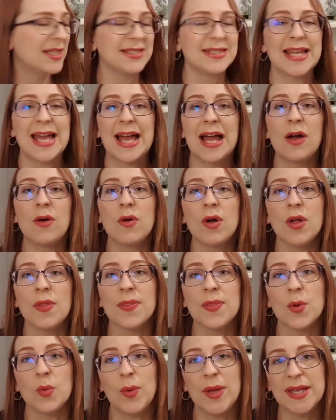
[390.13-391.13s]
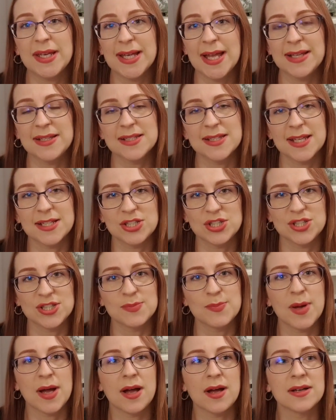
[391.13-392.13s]
Now, the weekend that's
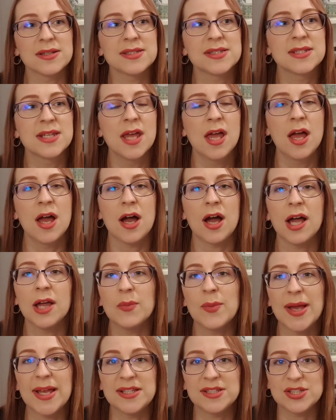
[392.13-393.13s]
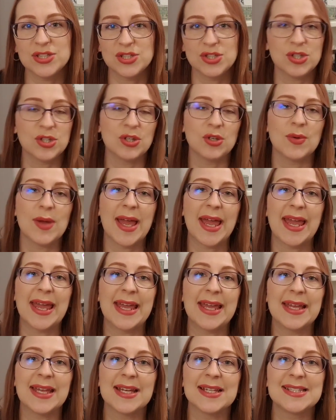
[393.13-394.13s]
just passed, I went to
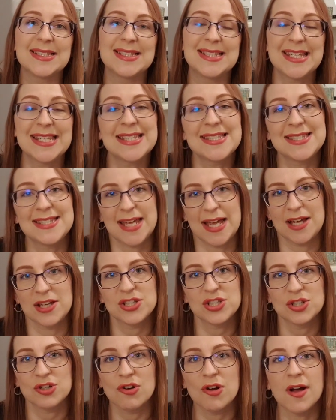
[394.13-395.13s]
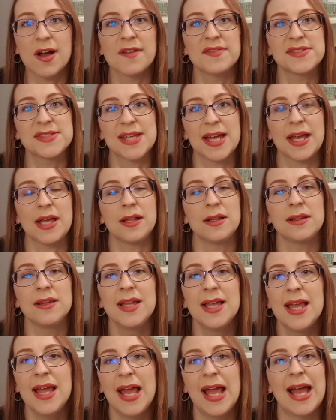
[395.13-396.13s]
a de-stash craft
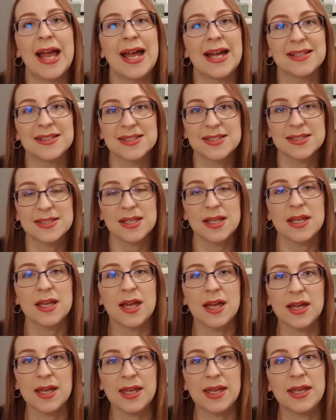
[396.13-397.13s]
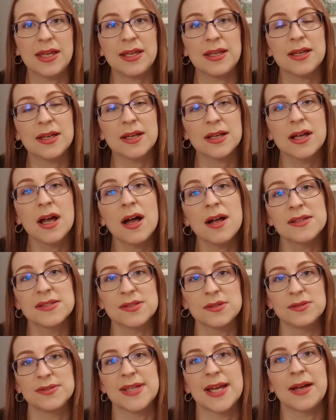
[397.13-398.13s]
sale at a
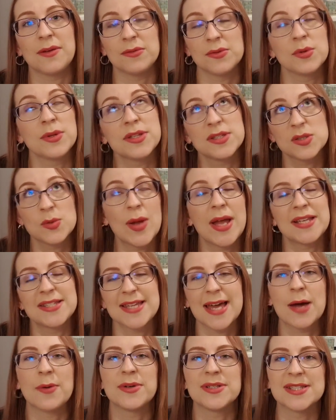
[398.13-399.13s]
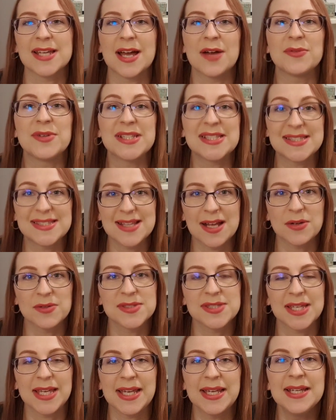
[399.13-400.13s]
castle down, or the square tower down in
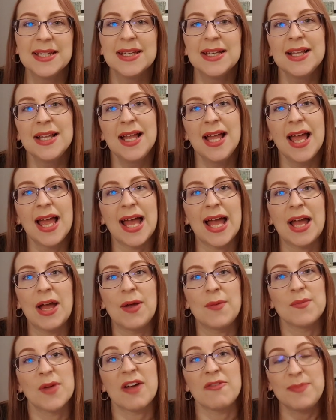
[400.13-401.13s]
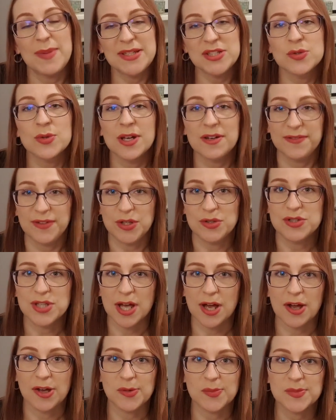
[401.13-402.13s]
Southsea. I've been to it a few
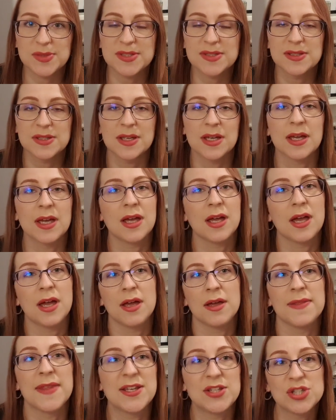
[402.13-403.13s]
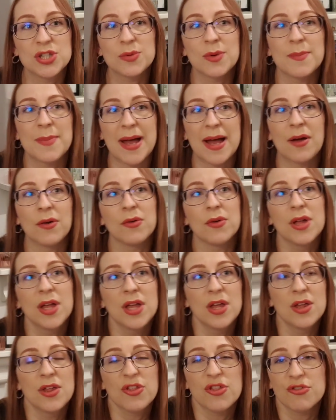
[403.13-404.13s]
times. They do about
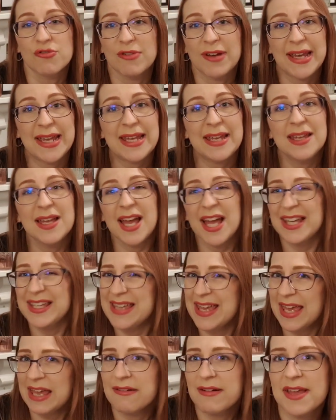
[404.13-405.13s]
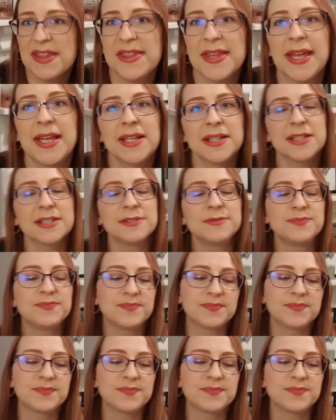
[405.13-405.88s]
3 a year, I think.